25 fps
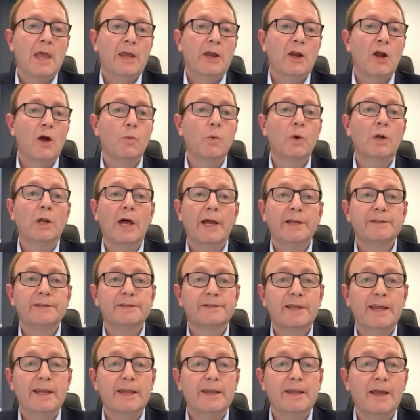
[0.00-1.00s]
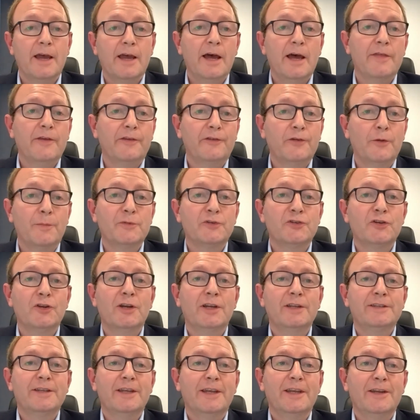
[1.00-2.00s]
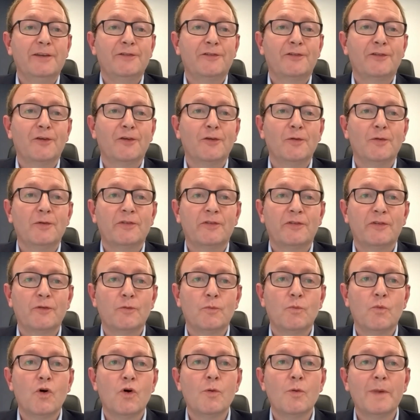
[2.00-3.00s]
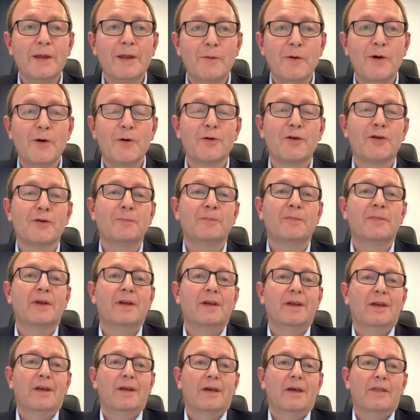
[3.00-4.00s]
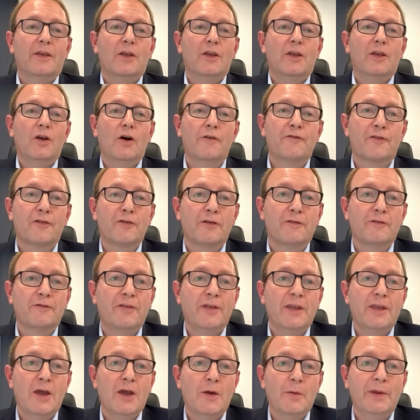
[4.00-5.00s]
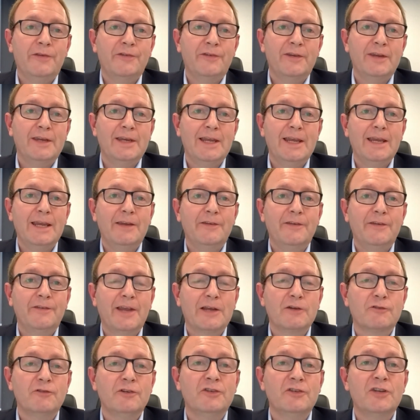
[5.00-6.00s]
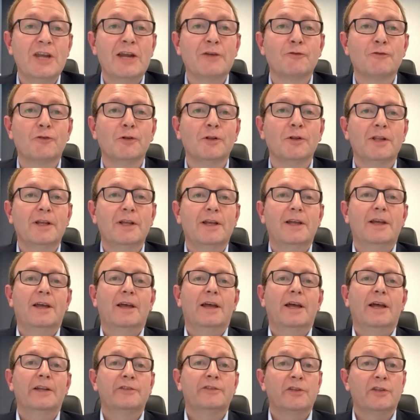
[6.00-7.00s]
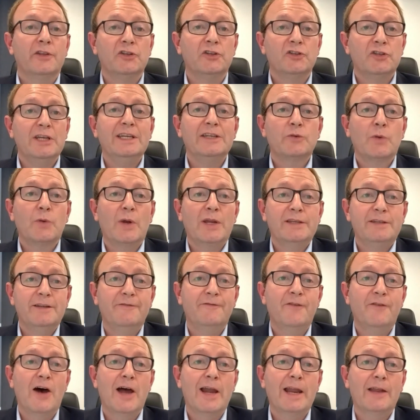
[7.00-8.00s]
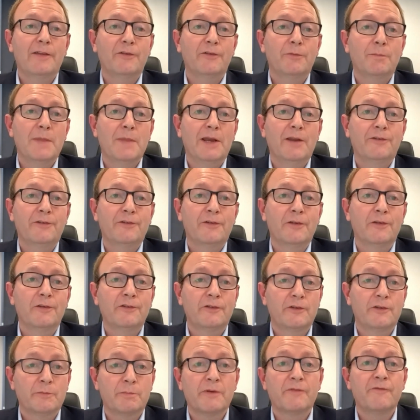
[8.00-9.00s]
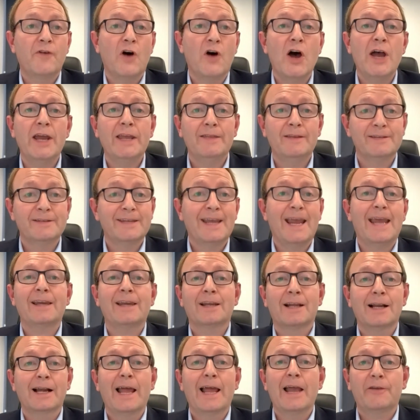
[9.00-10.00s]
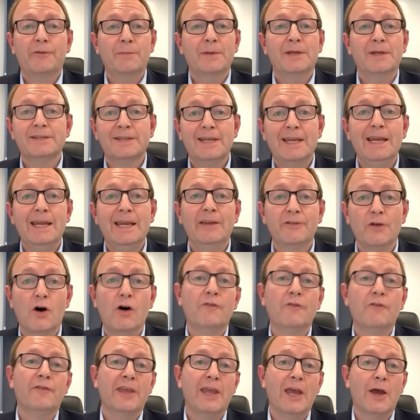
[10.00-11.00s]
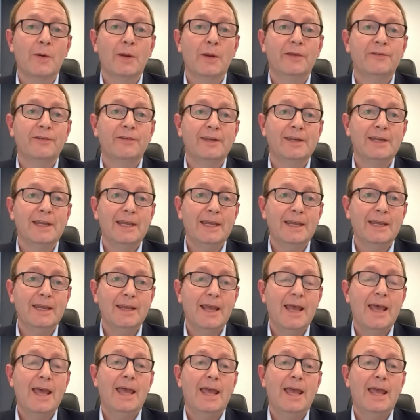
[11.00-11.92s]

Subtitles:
you know, I would like to take this opportunity to warmly welcome the offer of the OECD Secretary General to the G20 finance ministers to provide the technical expertise of the OECD